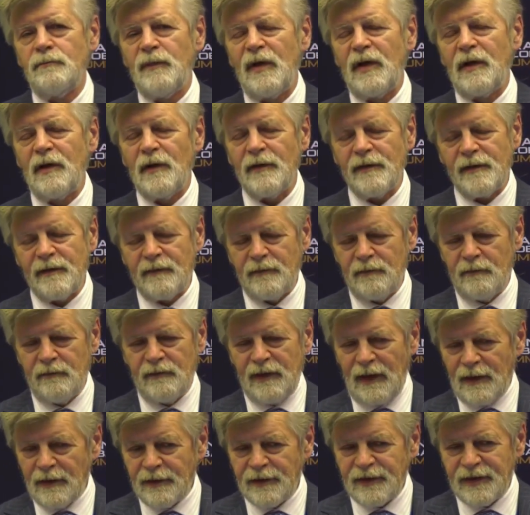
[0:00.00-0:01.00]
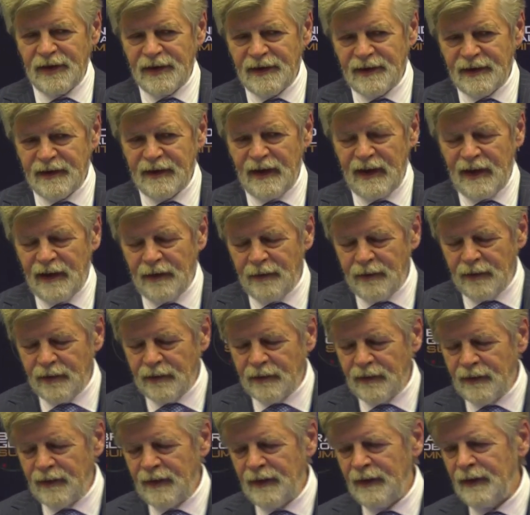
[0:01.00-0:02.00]
because they're not just there.
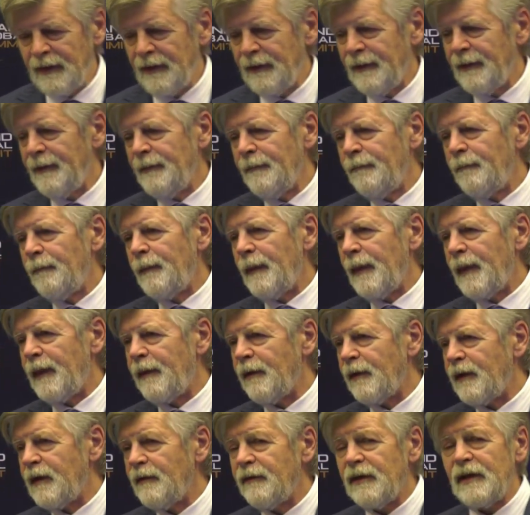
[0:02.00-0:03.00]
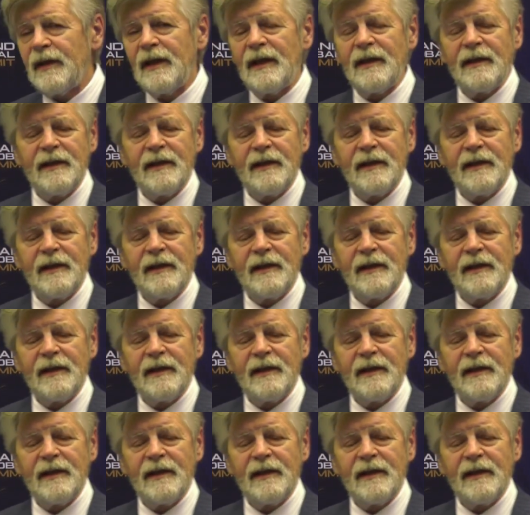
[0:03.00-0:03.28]
To give you an